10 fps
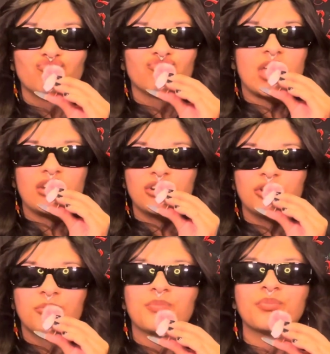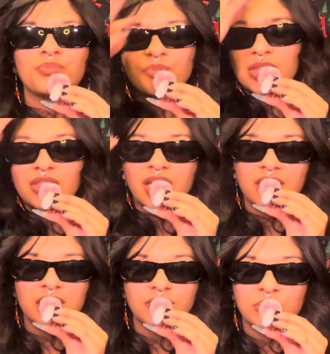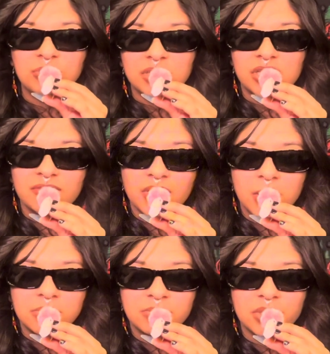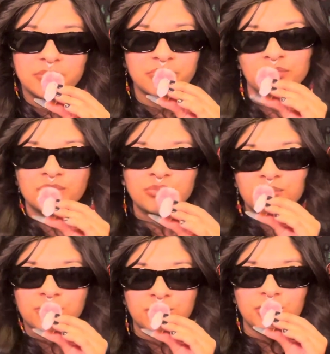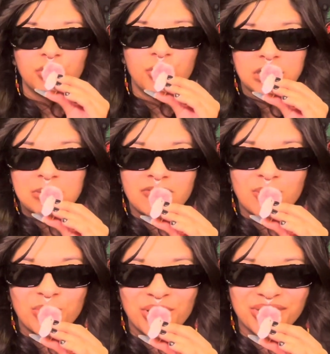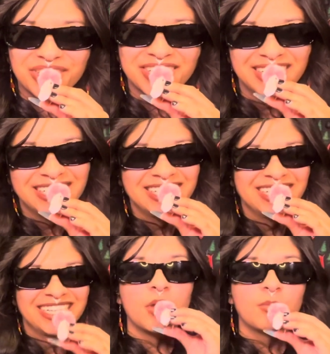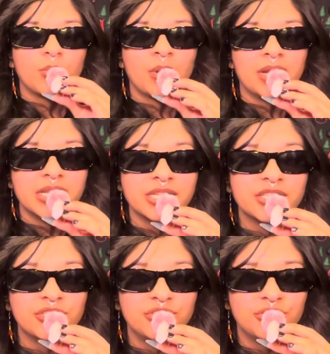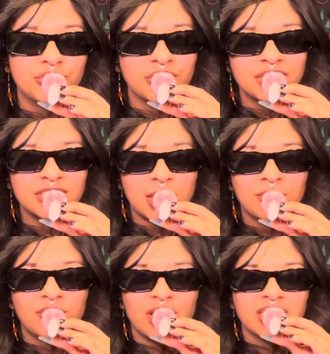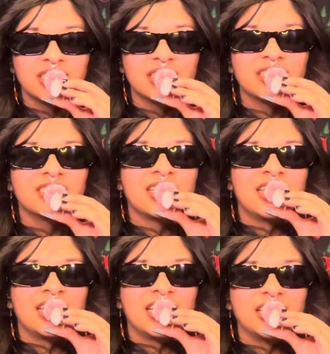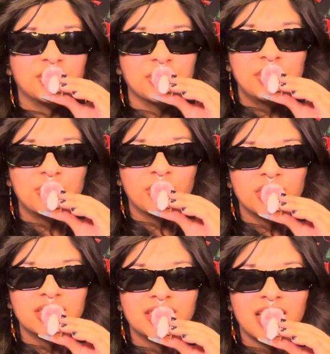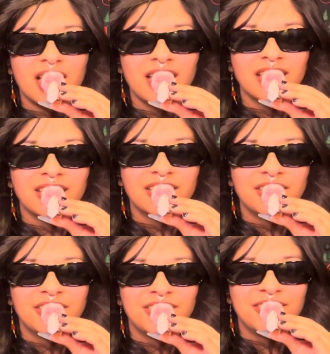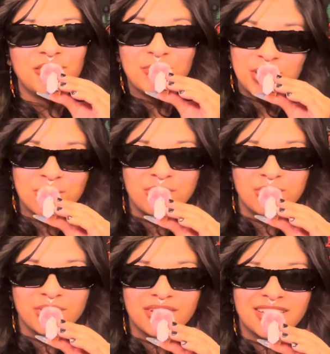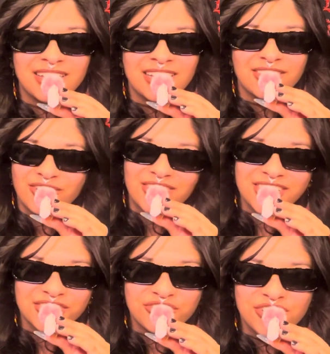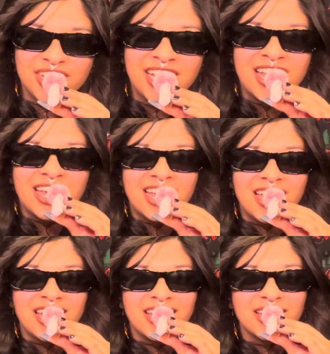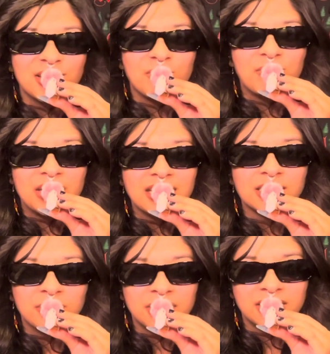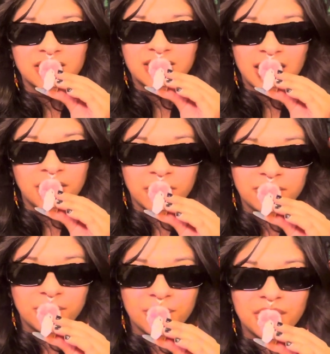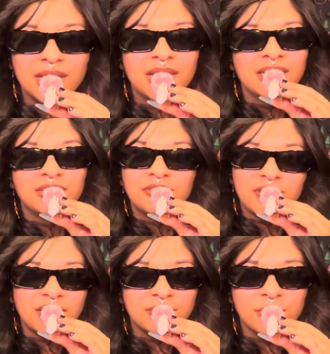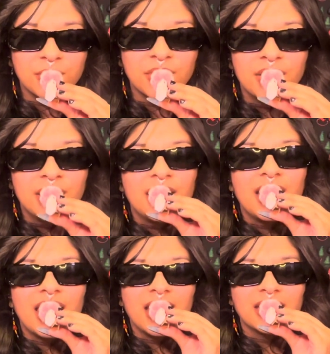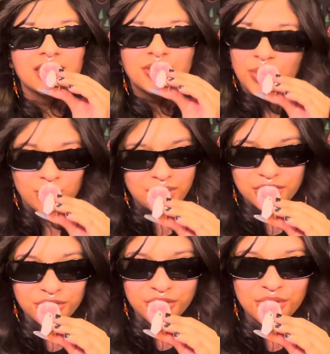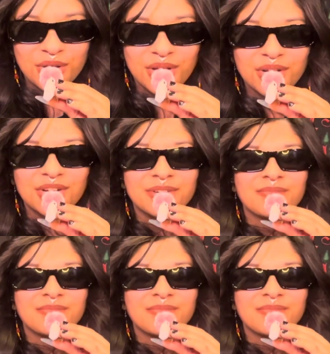I don't know. That kind of gives reptilian vibes, but correct me if I'm wrong. Point is, during this time of craziness, it's really important that you pick up a book, learn history, and pick something to stand up for, to fight for, and to hold dear to your heart.